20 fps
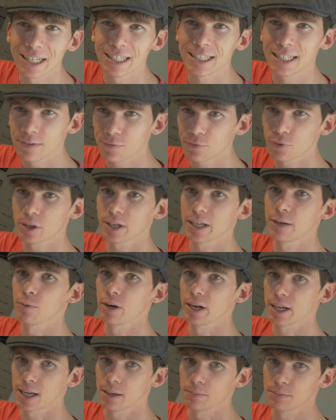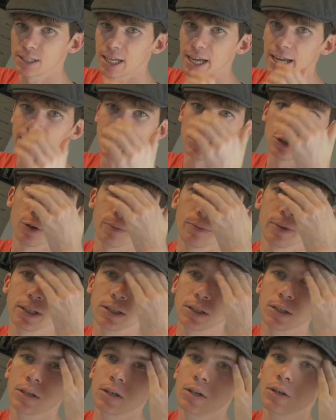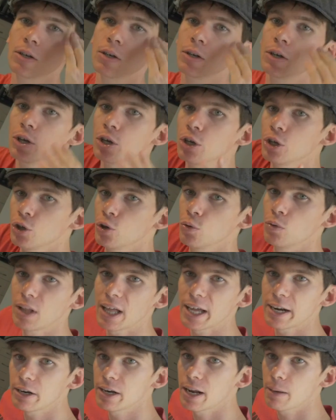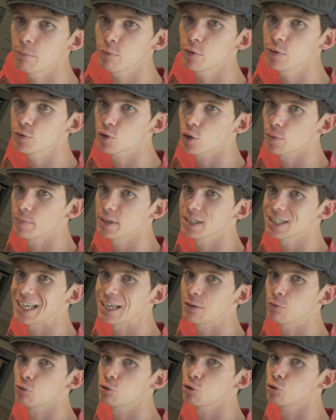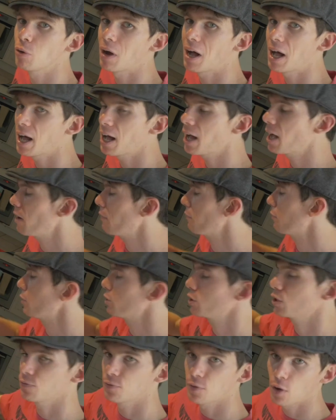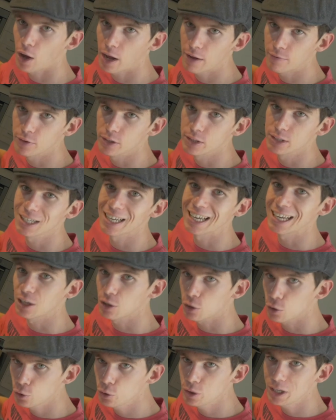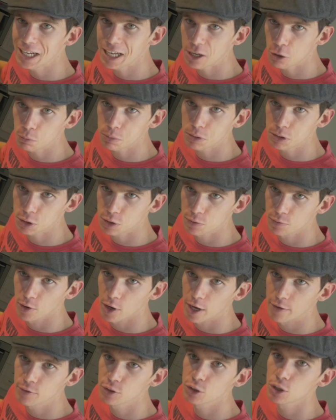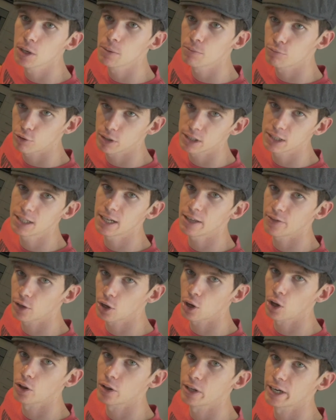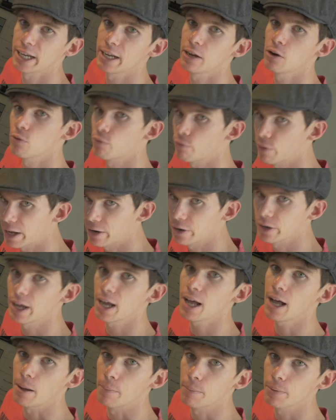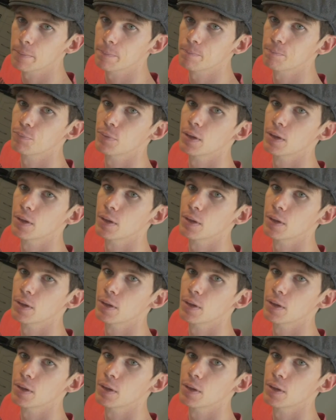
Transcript: differently when it comes to adding zombies. You'll add a number of zombies equal to half the survivors, including helpless survivors, present at the colony, rounded up.